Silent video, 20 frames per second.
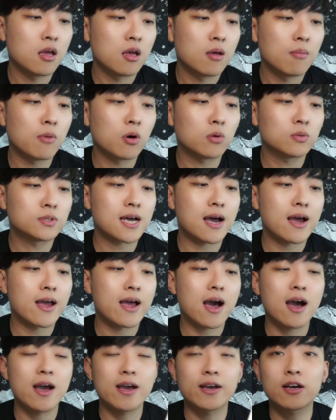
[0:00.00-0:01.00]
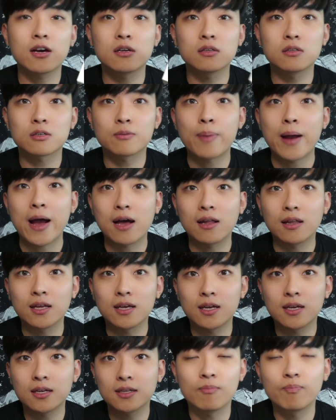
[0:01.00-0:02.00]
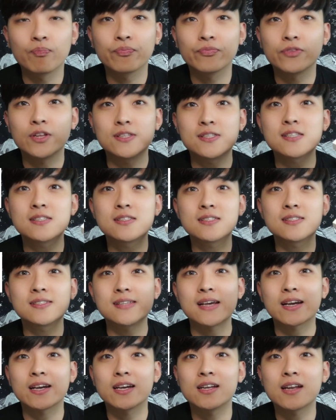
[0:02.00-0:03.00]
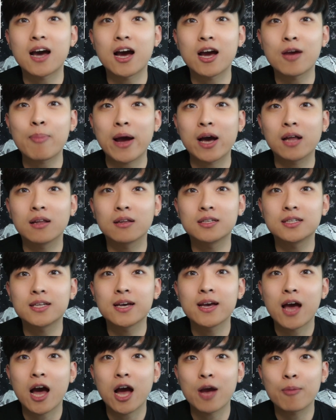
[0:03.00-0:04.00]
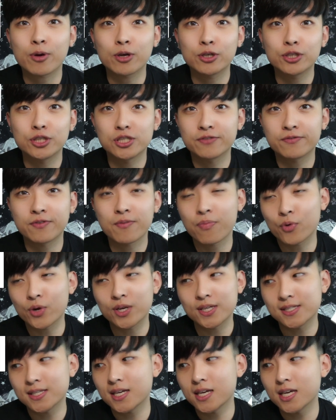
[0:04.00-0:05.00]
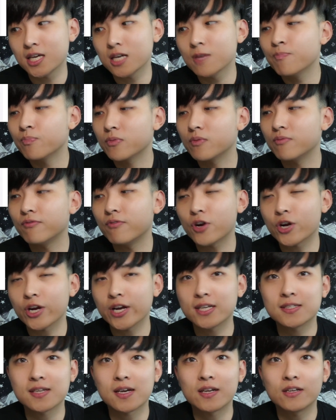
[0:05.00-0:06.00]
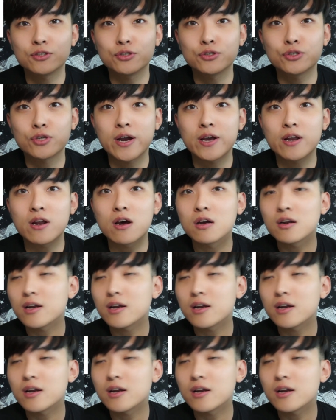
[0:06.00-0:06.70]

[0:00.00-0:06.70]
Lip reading: multi-eye color palette. This is the second eye palette I purchased from 3CE. I'm very excited to try it on,